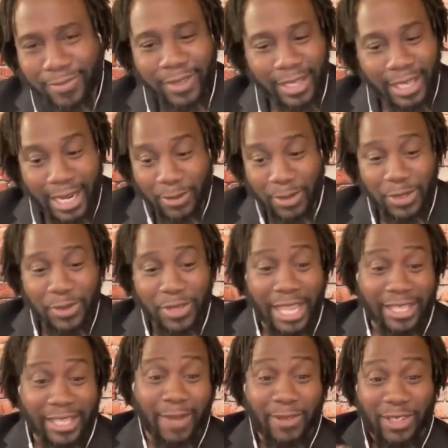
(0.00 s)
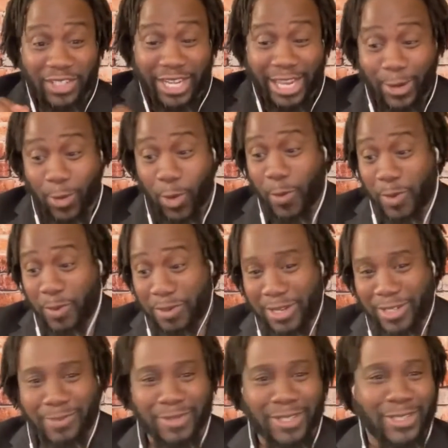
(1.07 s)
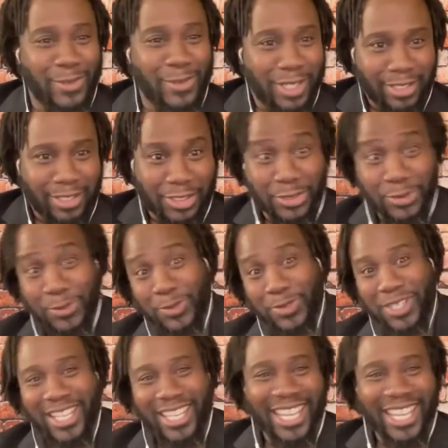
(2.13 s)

And I would do that, and I would check corporal punishment so it could look cool,